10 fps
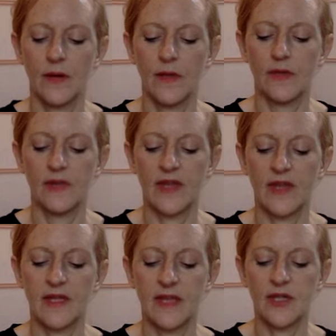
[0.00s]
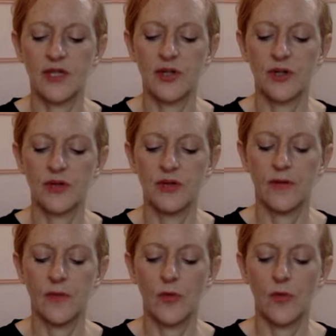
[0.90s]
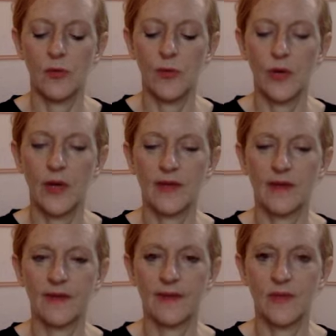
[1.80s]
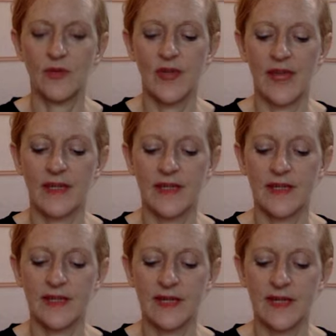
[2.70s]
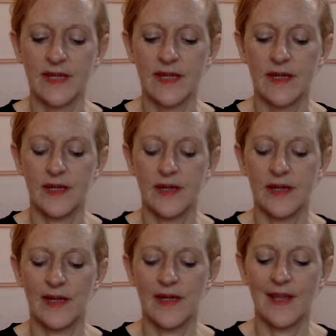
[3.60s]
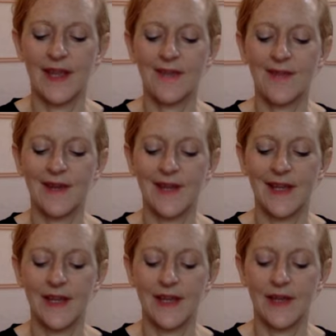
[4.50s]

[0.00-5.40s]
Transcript: The sensation of all points simultaneously, evenly.